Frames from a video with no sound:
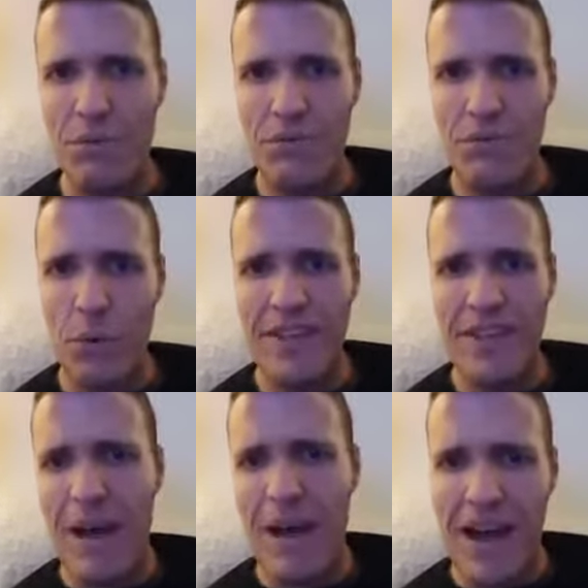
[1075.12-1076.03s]

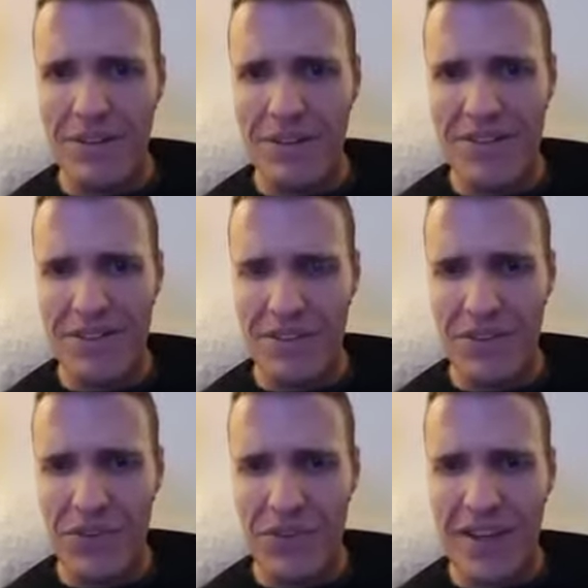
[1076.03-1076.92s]
14 miles to
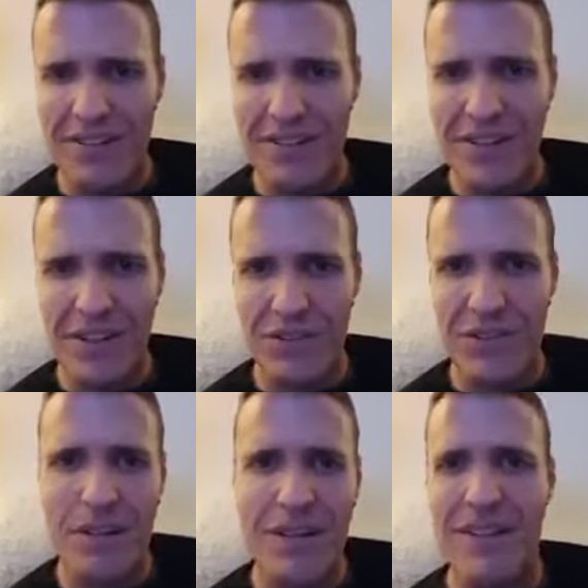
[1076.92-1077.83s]
find,
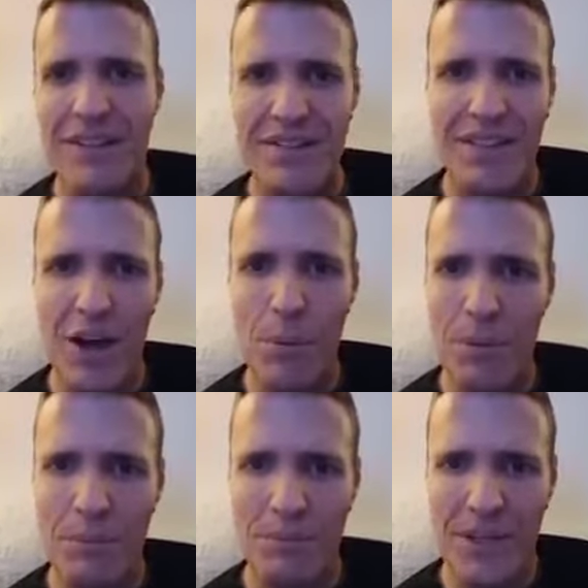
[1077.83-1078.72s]
somebody to help
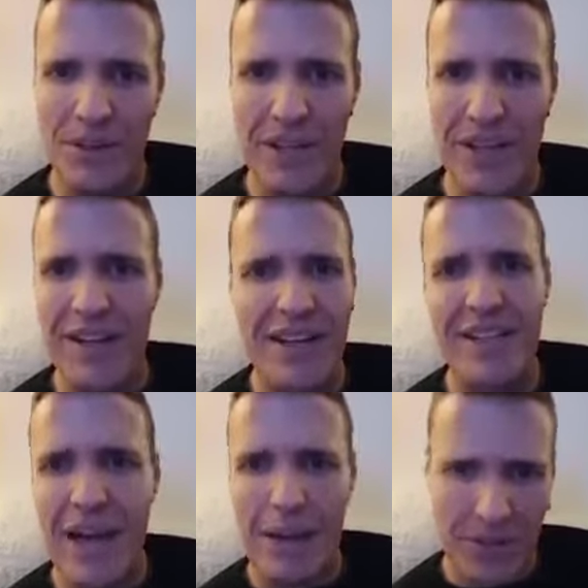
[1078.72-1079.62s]
him, get on a
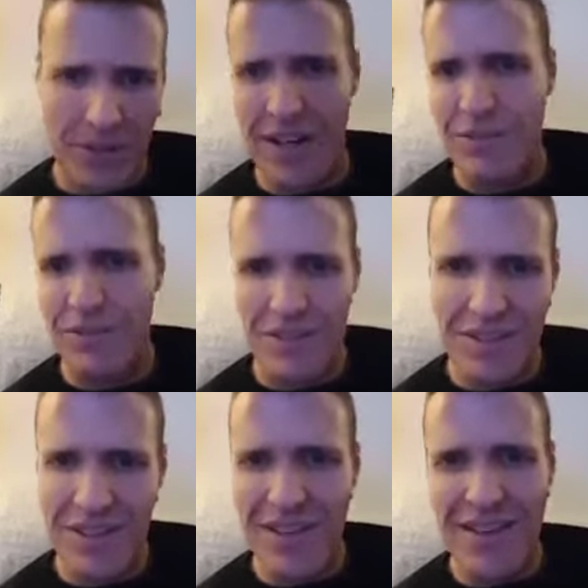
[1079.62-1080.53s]
helicopter and get out
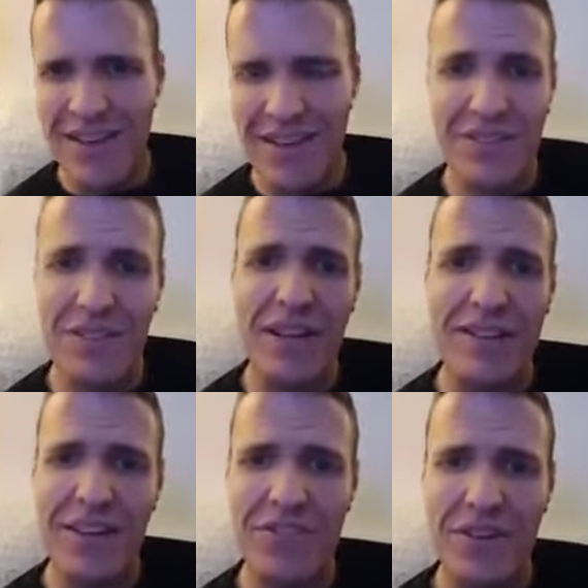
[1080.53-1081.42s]
to,
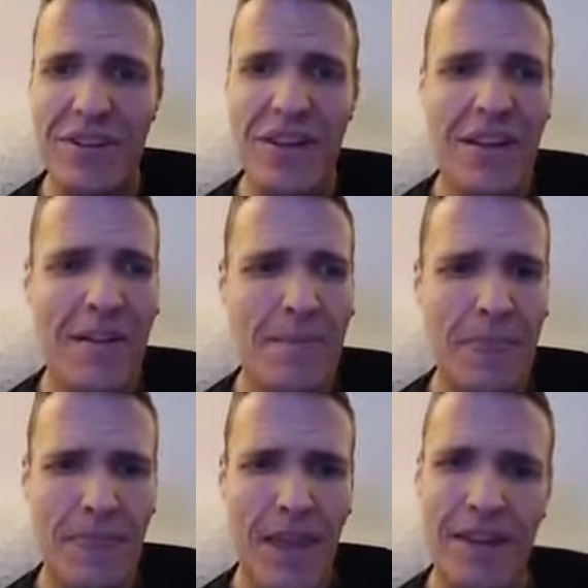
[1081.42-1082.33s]
civilization.
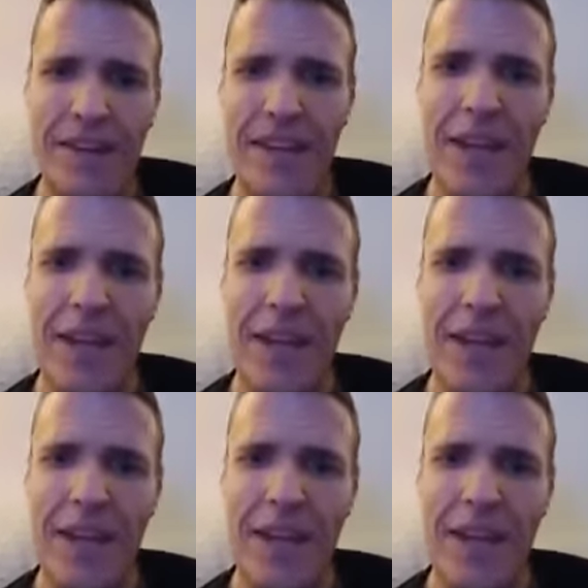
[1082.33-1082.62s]
And it